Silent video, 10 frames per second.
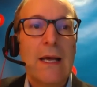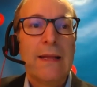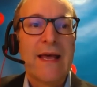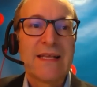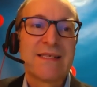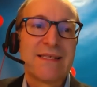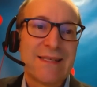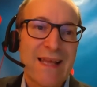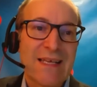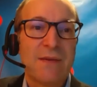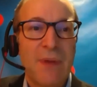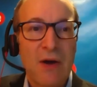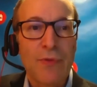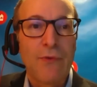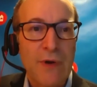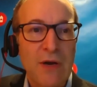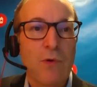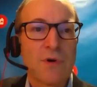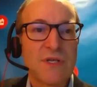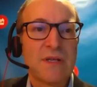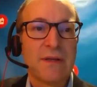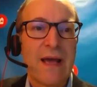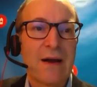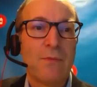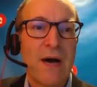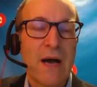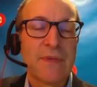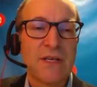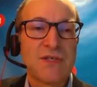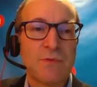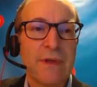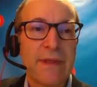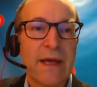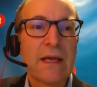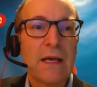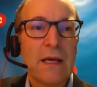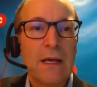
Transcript: That's about 3/4 of the adult population, we think.